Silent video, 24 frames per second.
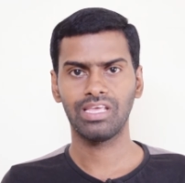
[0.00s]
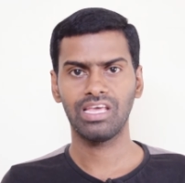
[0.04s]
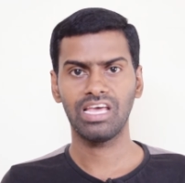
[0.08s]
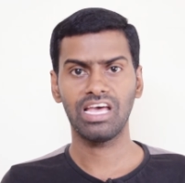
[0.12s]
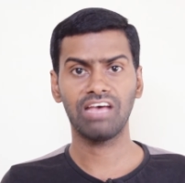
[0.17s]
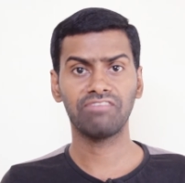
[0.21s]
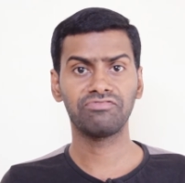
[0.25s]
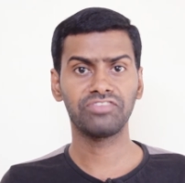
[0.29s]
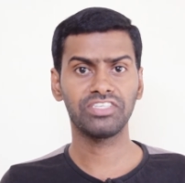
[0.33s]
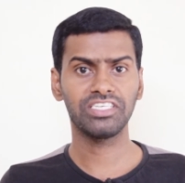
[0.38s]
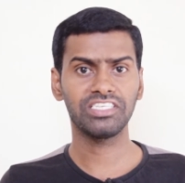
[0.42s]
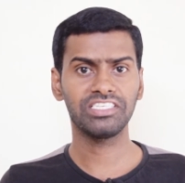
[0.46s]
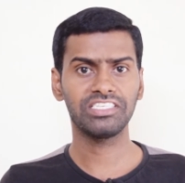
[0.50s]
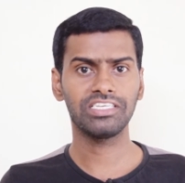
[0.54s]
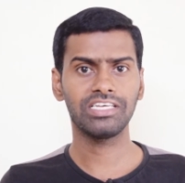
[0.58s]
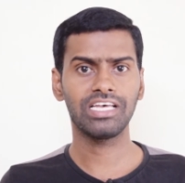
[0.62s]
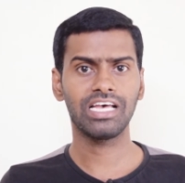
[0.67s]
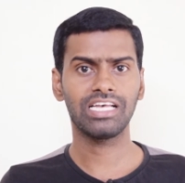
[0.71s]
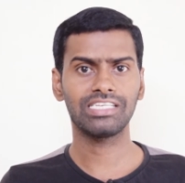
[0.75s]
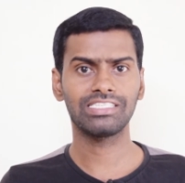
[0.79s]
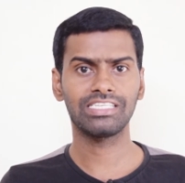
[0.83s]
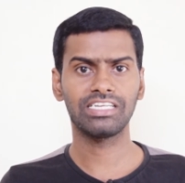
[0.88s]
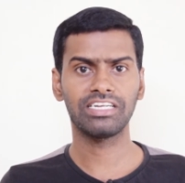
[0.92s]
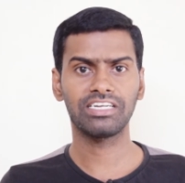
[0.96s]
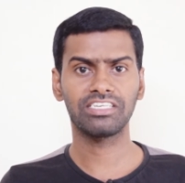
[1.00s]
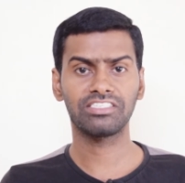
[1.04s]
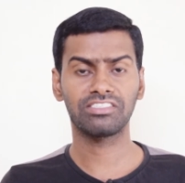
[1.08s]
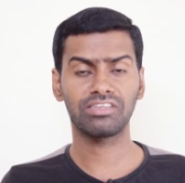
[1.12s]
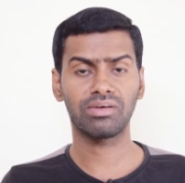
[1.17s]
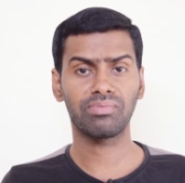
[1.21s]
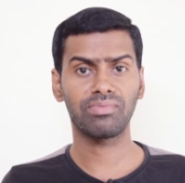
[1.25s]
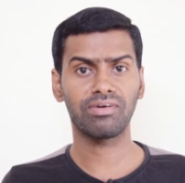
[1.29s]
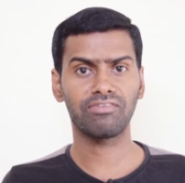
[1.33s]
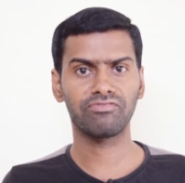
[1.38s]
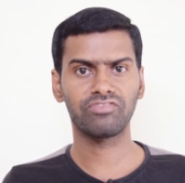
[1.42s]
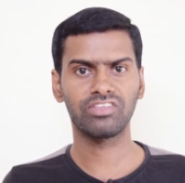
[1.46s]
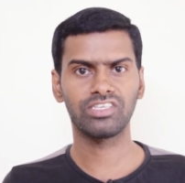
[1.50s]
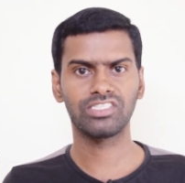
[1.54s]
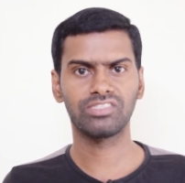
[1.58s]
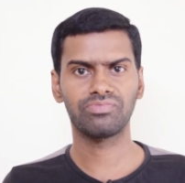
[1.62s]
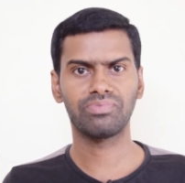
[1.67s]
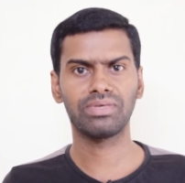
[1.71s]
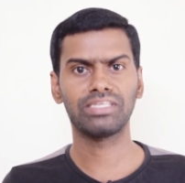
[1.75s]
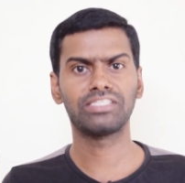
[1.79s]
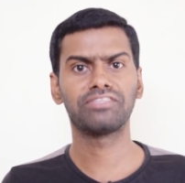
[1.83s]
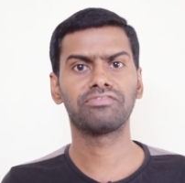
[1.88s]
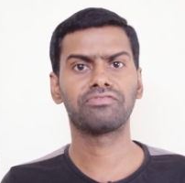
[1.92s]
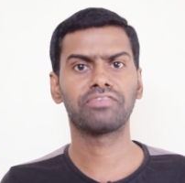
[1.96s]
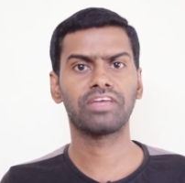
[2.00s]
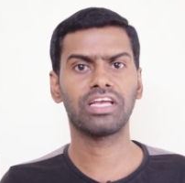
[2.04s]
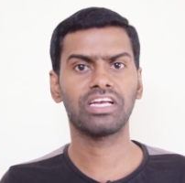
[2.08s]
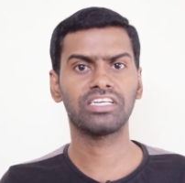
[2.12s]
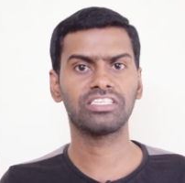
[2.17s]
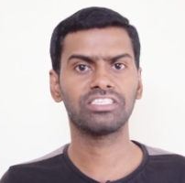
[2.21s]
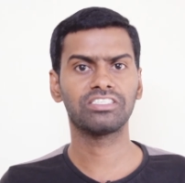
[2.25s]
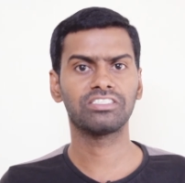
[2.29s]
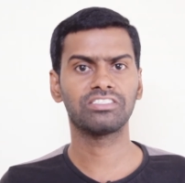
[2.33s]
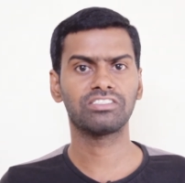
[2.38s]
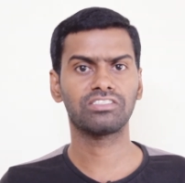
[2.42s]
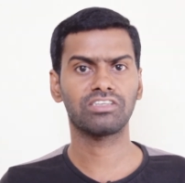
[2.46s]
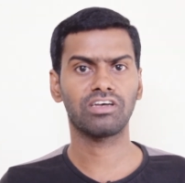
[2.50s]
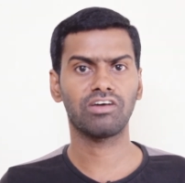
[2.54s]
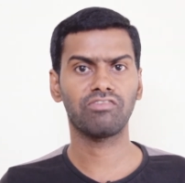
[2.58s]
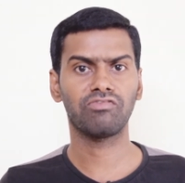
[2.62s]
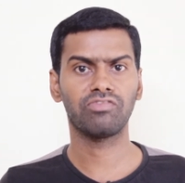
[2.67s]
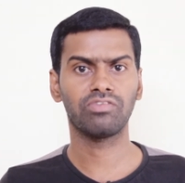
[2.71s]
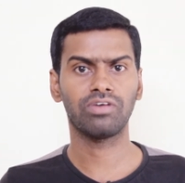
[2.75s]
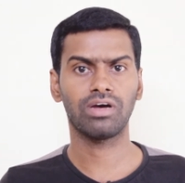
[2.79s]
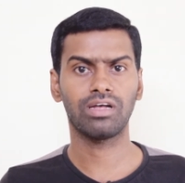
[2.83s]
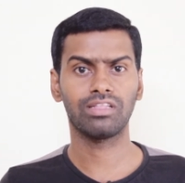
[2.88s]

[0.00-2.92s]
FCC has leaked some of the specifications of